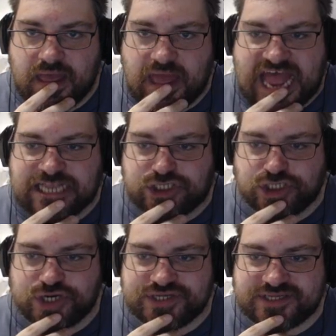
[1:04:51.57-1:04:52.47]
I
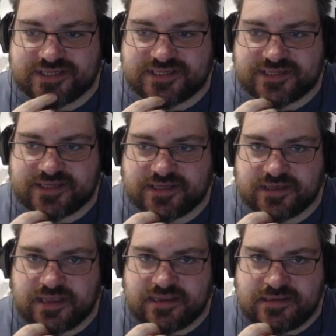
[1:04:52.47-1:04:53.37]
just
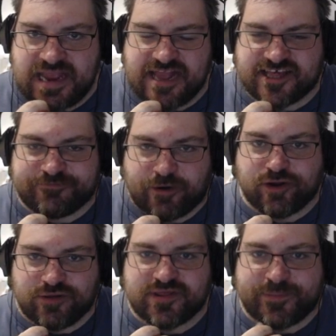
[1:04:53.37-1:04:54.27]
need Spirit
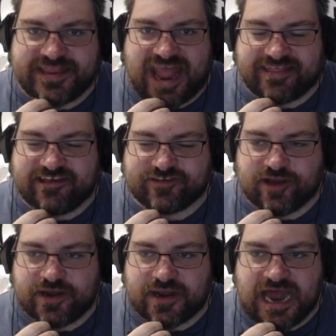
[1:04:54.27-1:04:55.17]
Tomb to be dead this
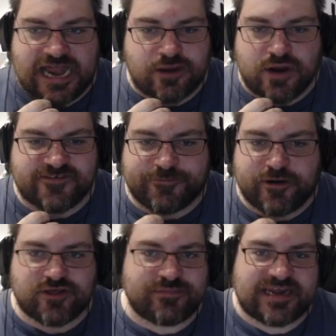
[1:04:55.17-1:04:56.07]
turn, and I don't know if
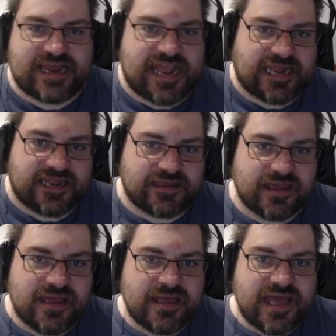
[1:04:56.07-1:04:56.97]
Spirit Tomb has any healing.
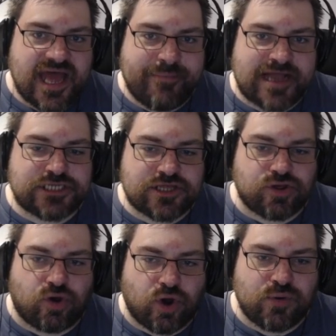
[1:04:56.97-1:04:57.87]
I'm actually
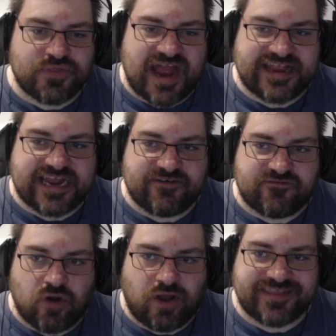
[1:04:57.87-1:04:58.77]
toying with the idea of
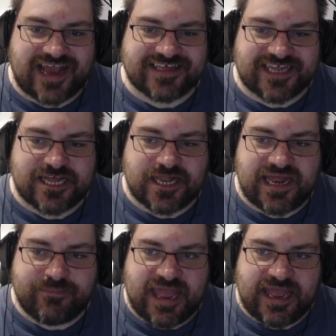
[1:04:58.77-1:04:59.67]
not Dazzling
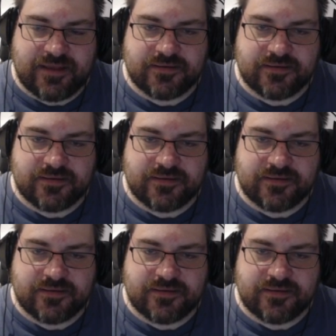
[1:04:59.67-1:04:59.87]
Gleam here.